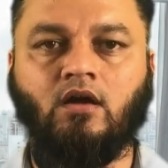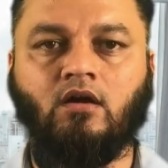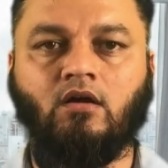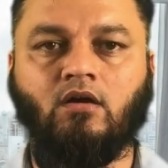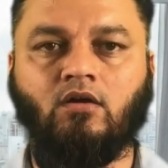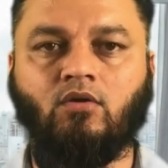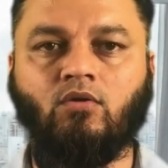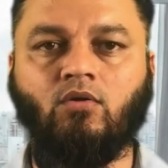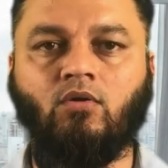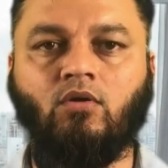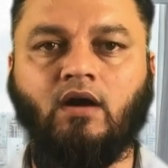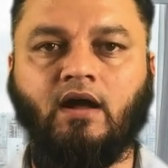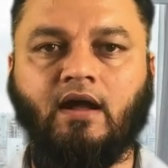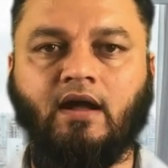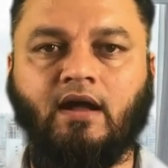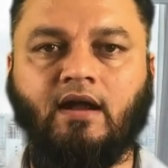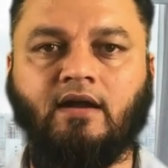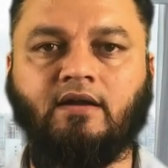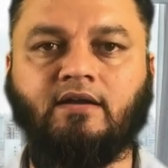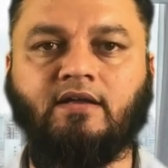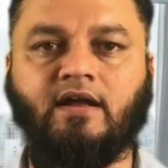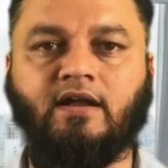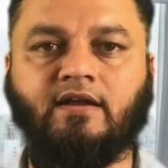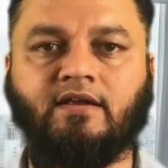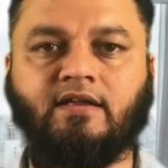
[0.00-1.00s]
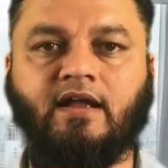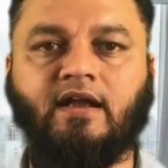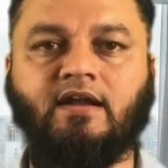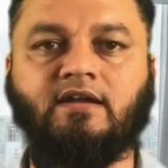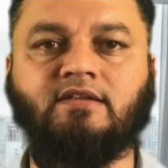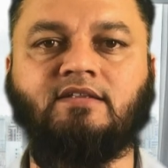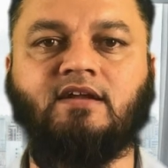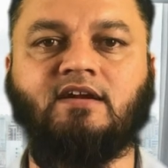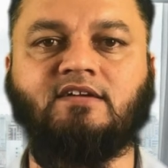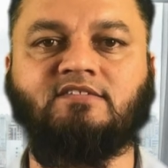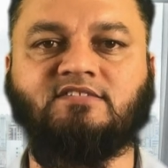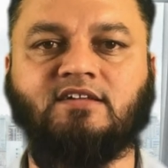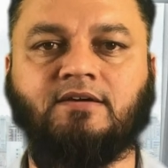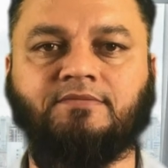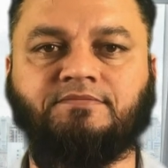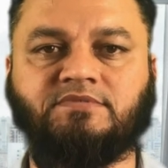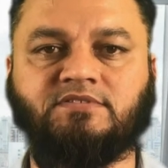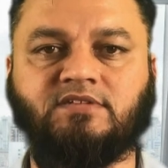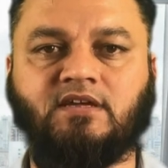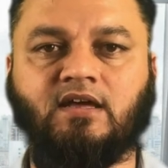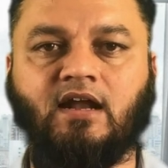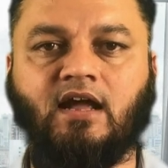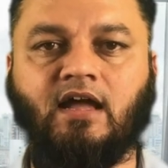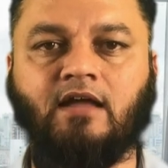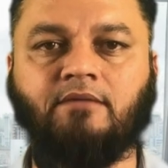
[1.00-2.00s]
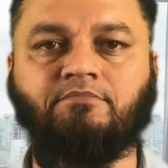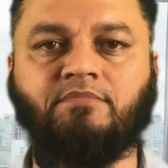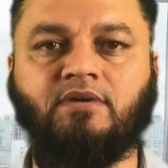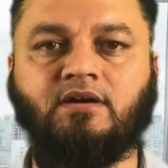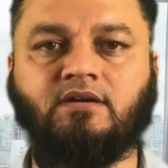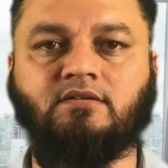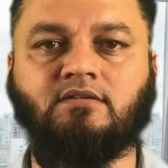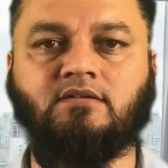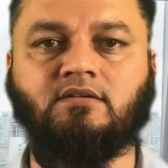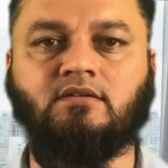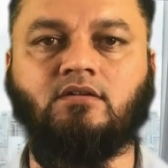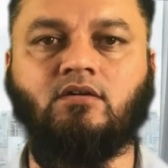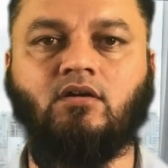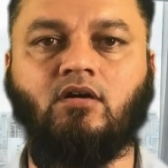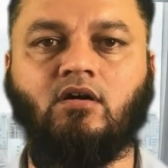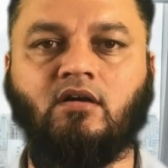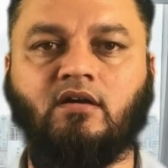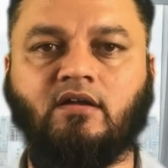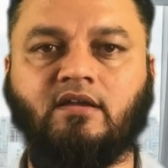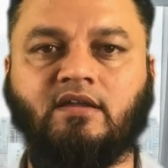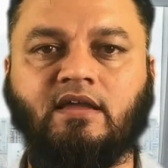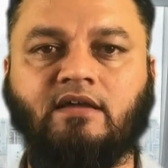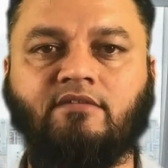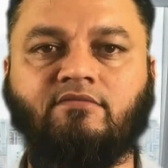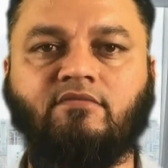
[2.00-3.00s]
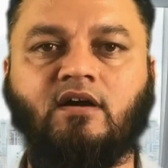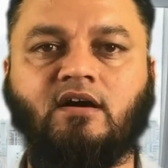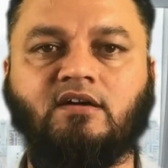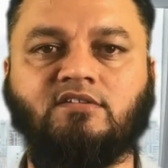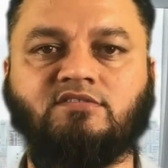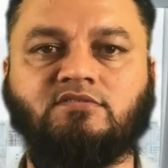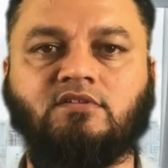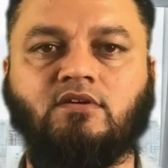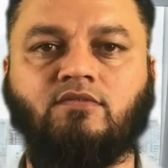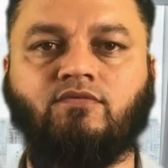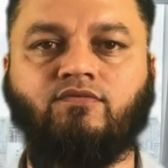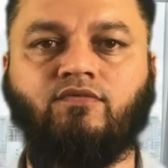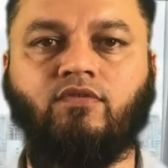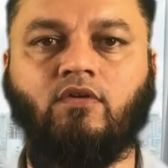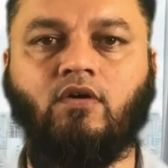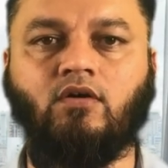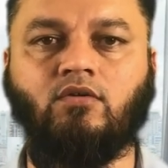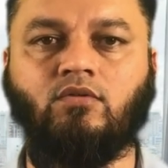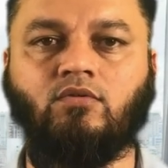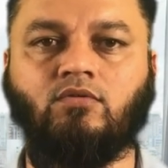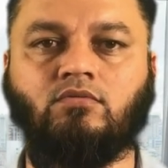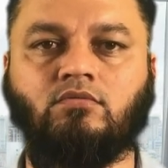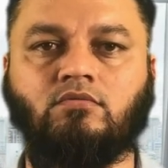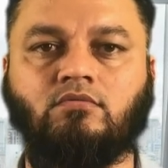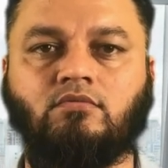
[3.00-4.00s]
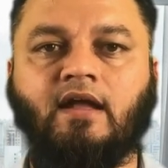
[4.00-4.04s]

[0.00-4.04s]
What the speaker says: go ahead and hit that subscribe button or give us a follow.